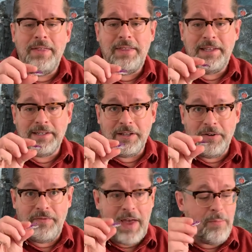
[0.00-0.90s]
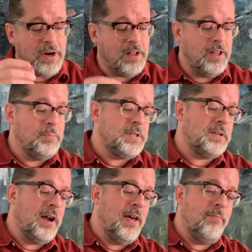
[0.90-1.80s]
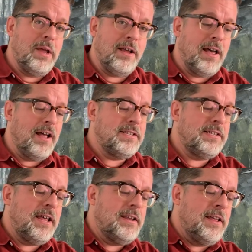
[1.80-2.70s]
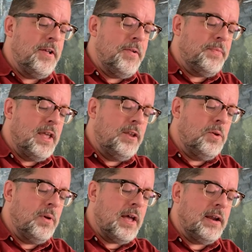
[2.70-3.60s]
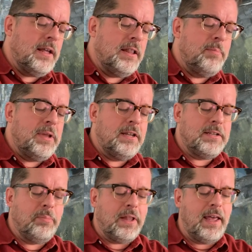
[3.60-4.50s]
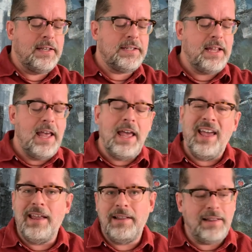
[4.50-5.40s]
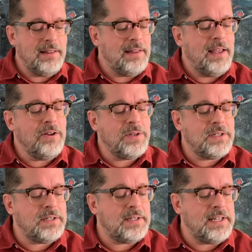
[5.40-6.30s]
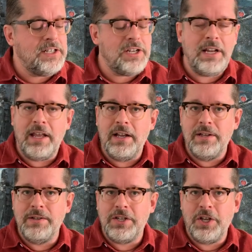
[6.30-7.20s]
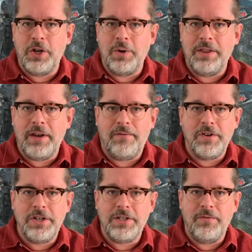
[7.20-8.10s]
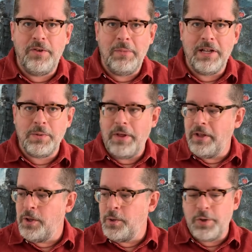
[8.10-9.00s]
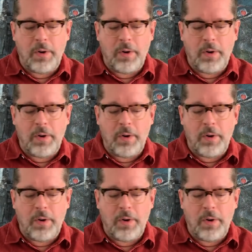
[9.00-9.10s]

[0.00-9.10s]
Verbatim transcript: These little fabric clips have been a godsend and you can kind of clip it into place and it'll cinch it and secure it there for just a few minutes while the glue